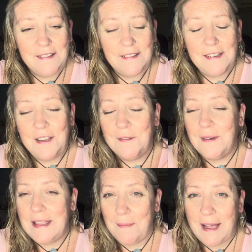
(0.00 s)
you know,
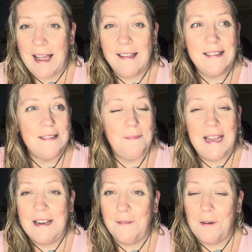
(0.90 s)
in the past
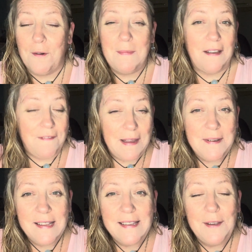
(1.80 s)
men have called me a
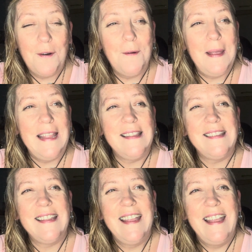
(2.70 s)
feminist in comments,
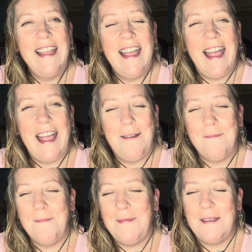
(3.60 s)

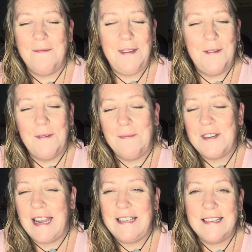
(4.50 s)
that, you know, I'm
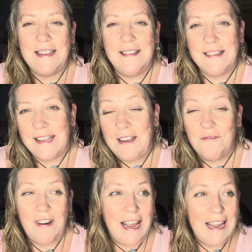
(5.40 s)
trying to incite
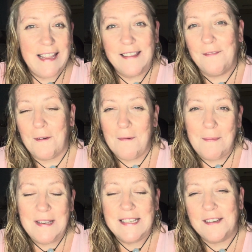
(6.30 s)
riots for
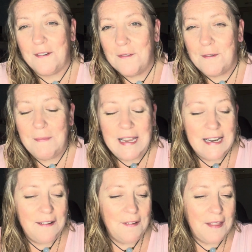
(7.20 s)
women to turn on men
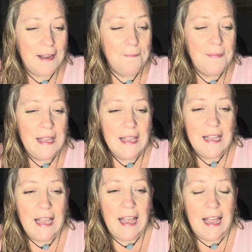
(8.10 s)
and everything.
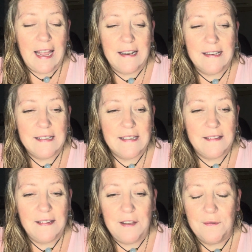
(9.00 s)
And
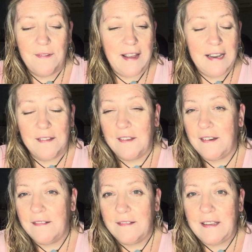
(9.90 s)
you know, I've had
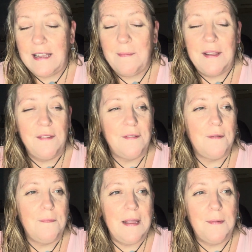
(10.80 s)
other emails
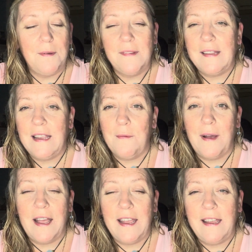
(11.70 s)
from people saying,
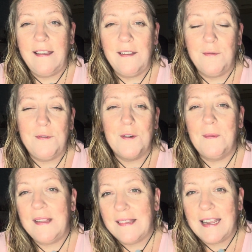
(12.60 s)
why, you know, do you
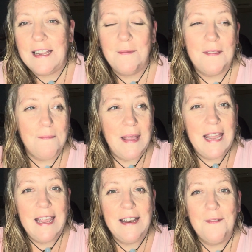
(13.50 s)
always side with
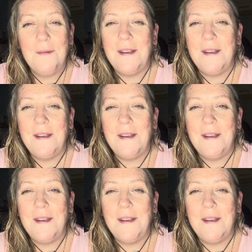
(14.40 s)
men